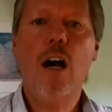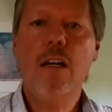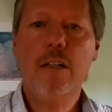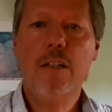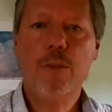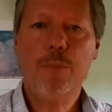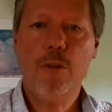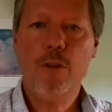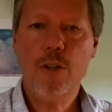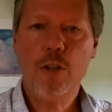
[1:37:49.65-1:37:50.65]

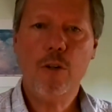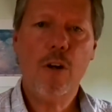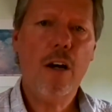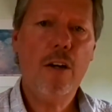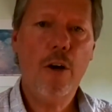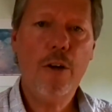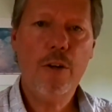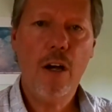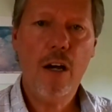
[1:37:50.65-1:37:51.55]
unexplored or un, un,